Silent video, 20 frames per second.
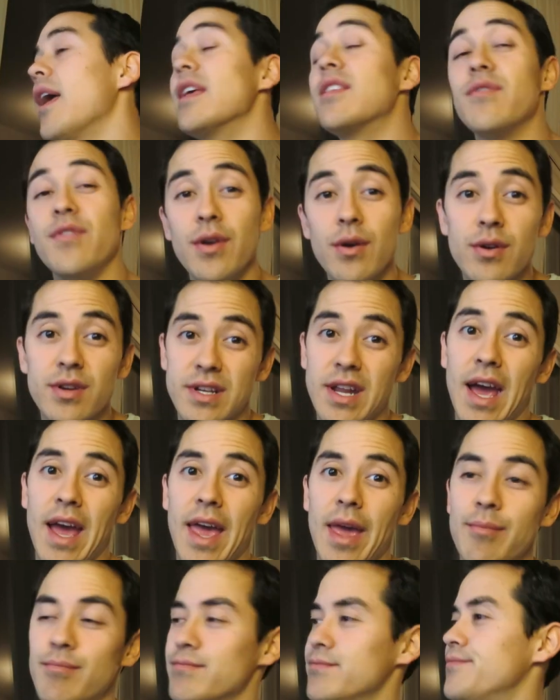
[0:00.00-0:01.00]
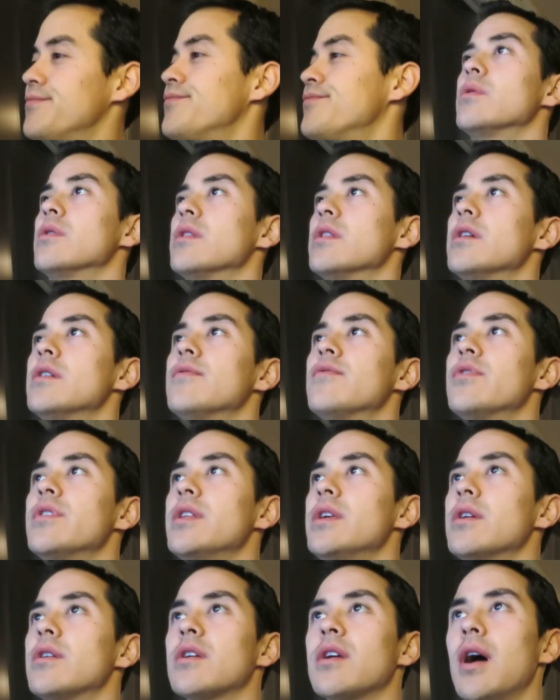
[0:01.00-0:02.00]
it's viewer time. Love
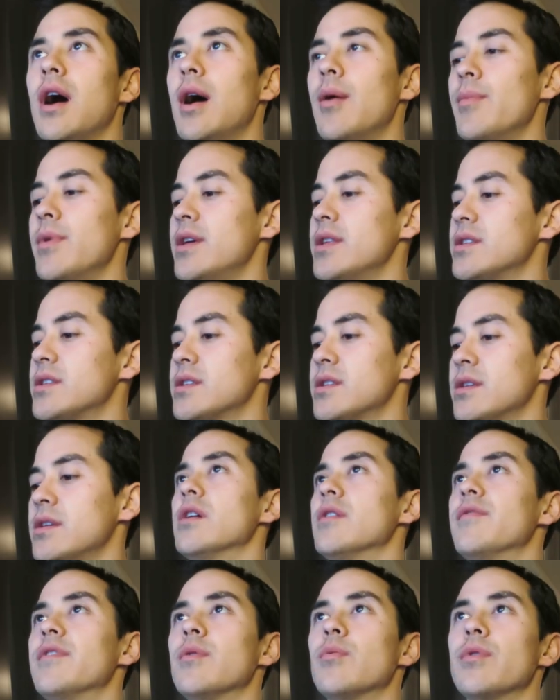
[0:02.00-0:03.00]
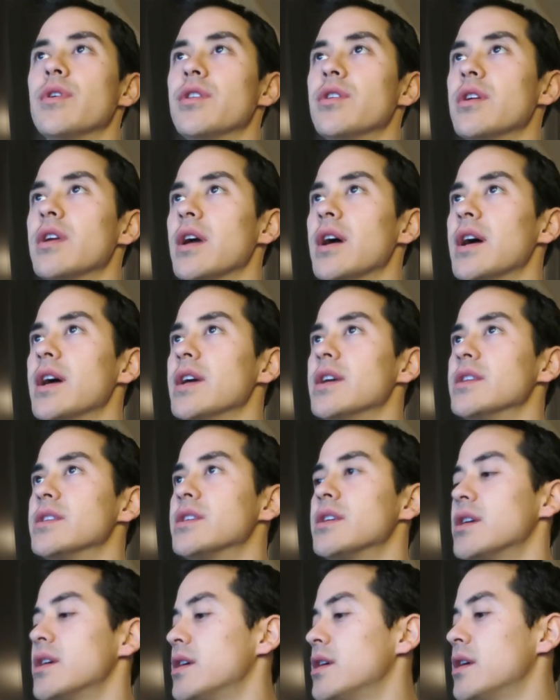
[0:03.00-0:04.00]
reading your comments. Love it when you
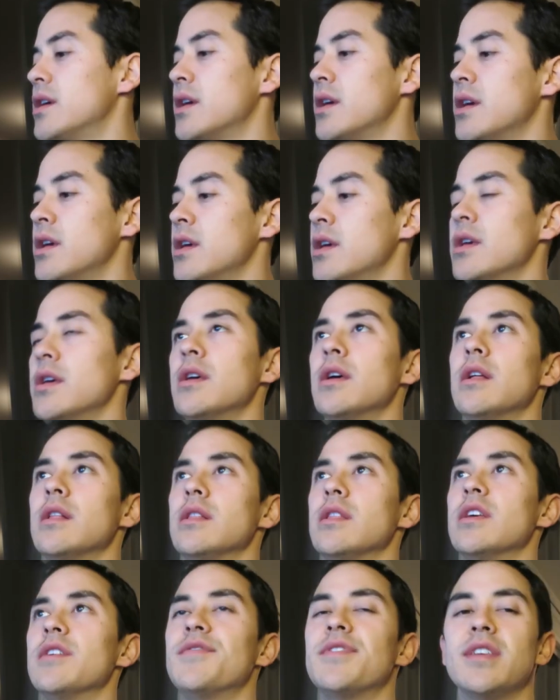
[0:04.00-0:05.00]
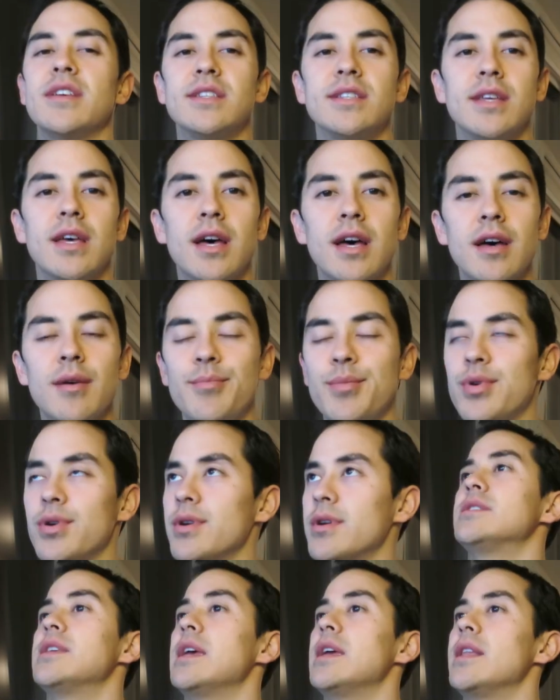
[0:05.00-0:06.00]
guys lift us up,
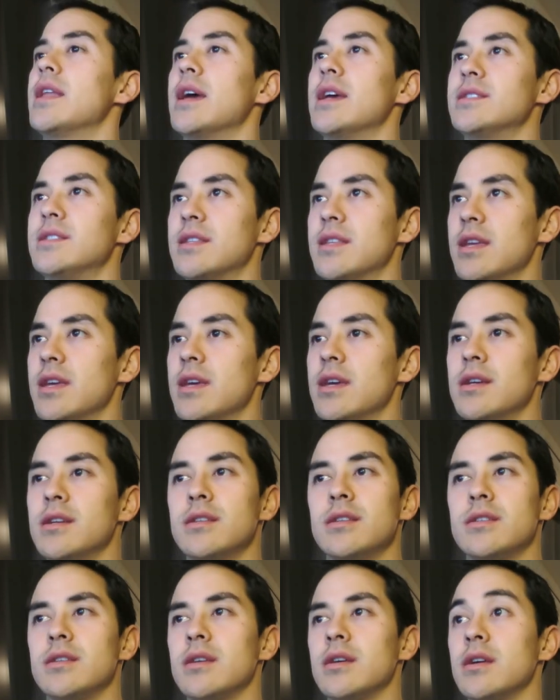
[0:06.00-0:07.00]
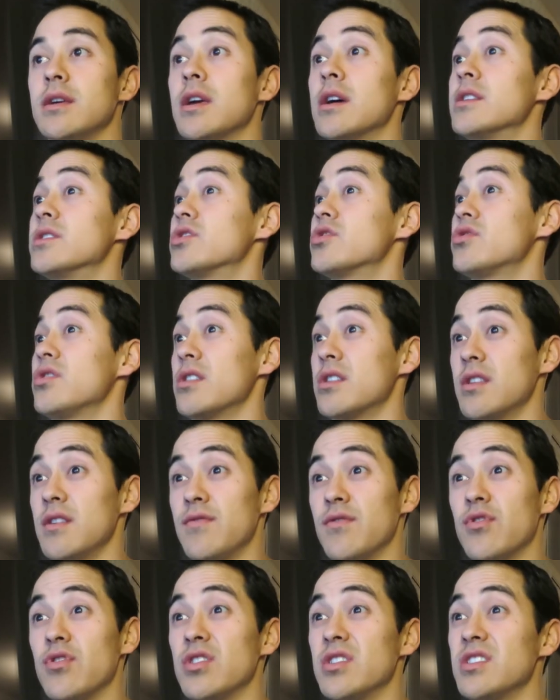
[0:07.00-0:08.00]
say nice things,
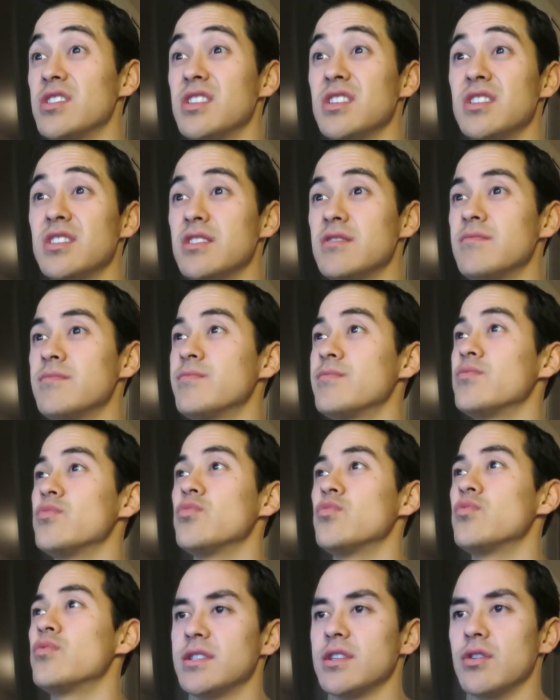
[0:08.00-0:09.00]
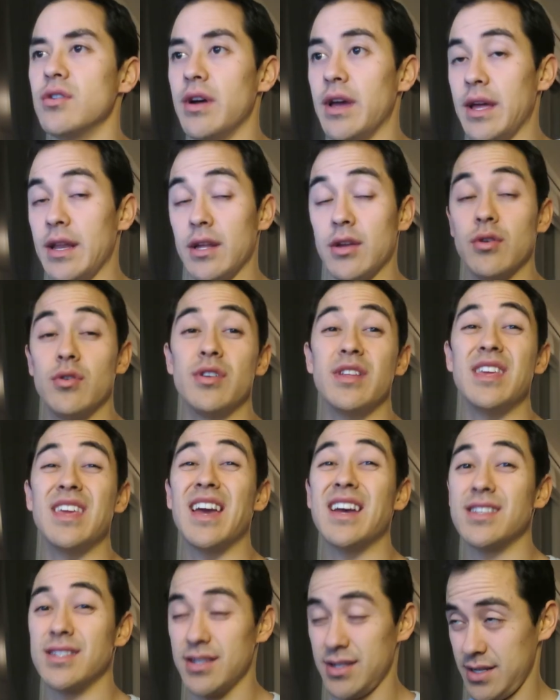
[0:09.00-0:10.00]
constructive criticism. Just go ahead and go to
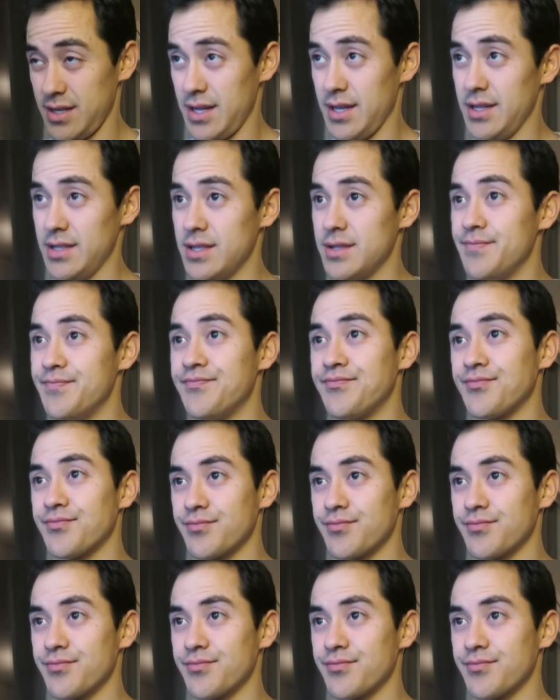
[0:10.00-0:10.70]
yesterday's